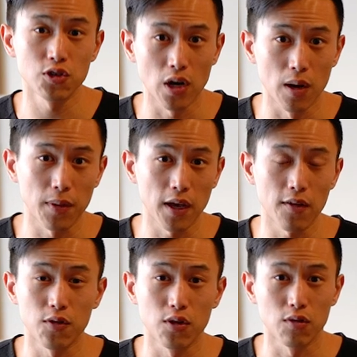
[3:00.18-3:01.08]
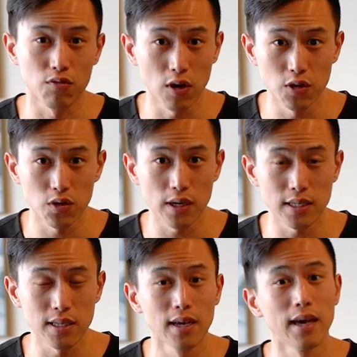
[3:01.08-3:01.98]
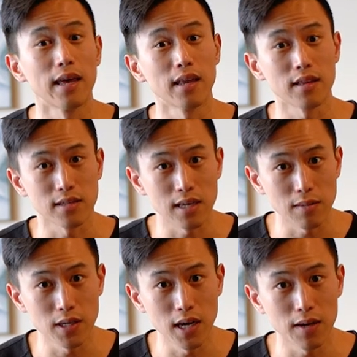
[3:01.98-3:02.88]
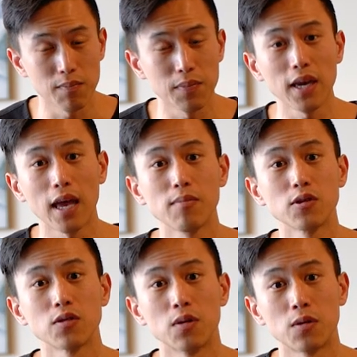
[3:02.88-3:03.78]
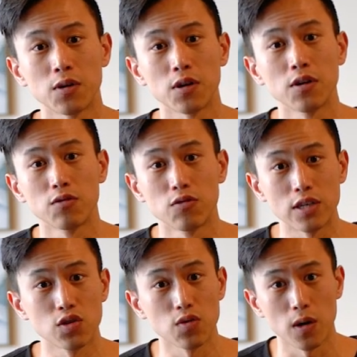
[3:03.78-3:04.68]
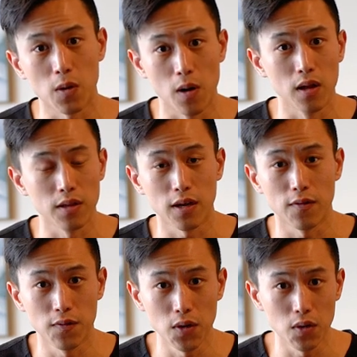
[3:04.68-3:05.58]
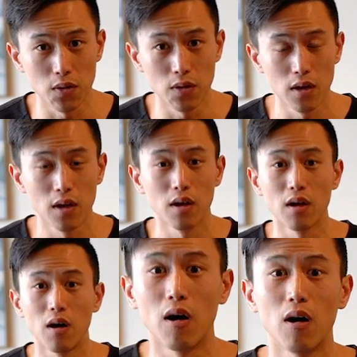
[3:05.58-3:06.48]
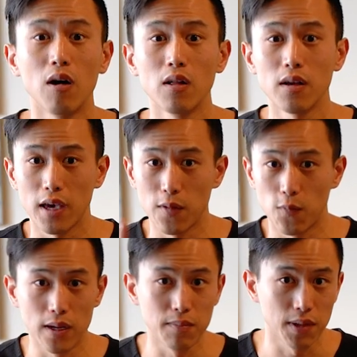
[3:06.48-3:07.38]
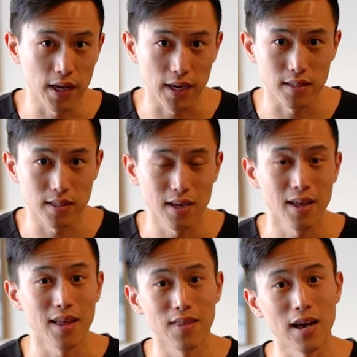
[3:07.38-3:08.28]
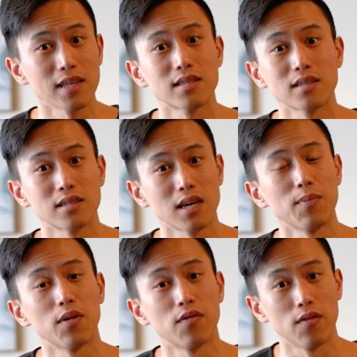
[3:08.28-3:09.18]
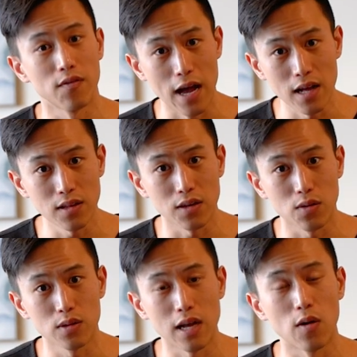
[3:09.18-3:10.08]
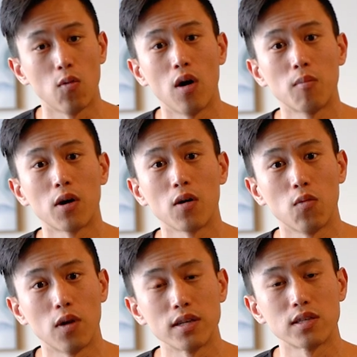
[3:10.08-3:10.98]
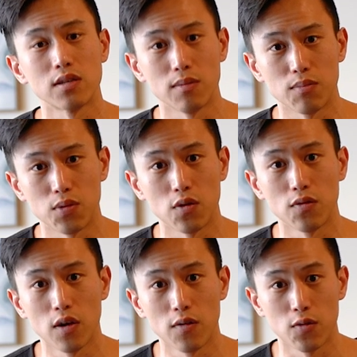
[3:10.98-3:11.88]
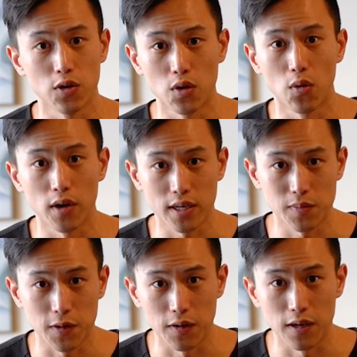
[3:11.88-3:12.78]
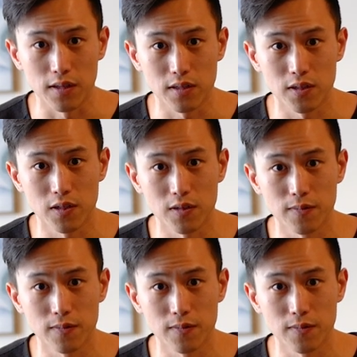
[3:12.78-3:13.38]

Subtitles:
shopping for your groceries, and at the same time, being able to order restaurant quality food all in one place. That's the type of value that Walmart wants to improve for your experience.